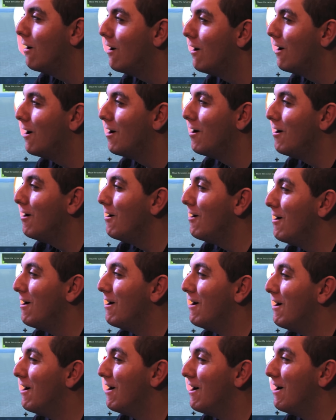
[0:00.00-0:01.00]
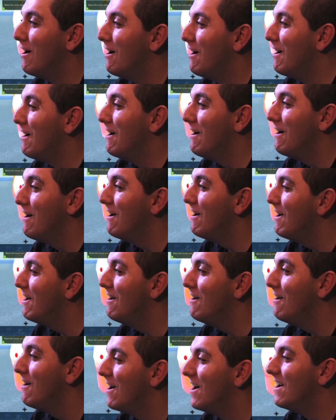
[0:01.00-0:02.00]
the cursor over your hero
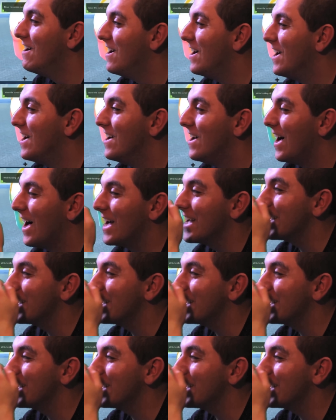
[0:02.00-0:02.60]
and hold while